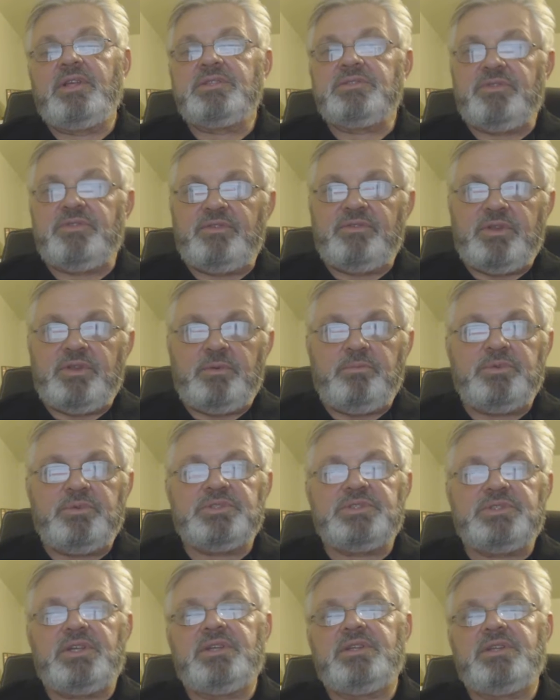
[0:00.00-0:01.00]
It's
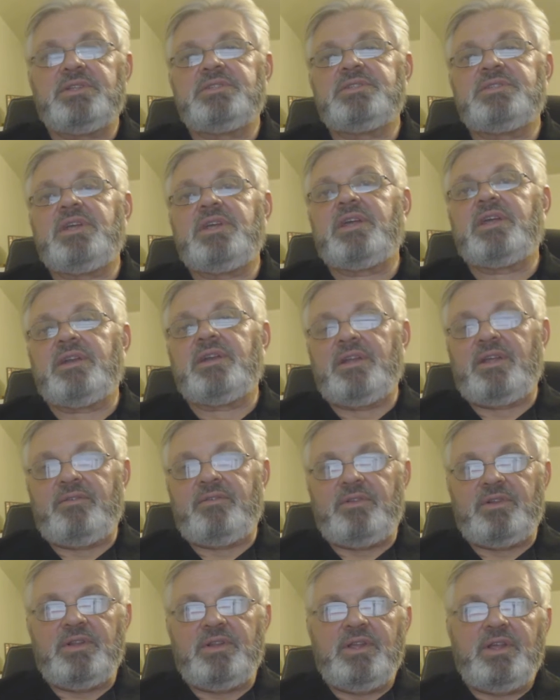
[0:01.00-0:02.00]
15% on the second
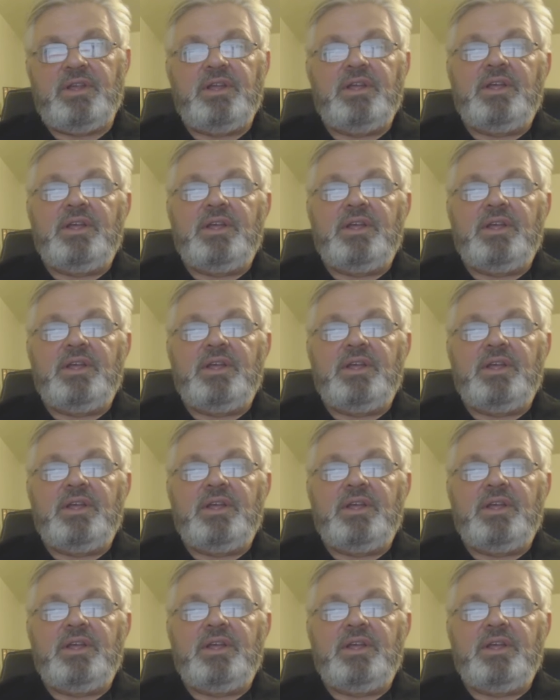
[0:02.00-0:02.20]
level.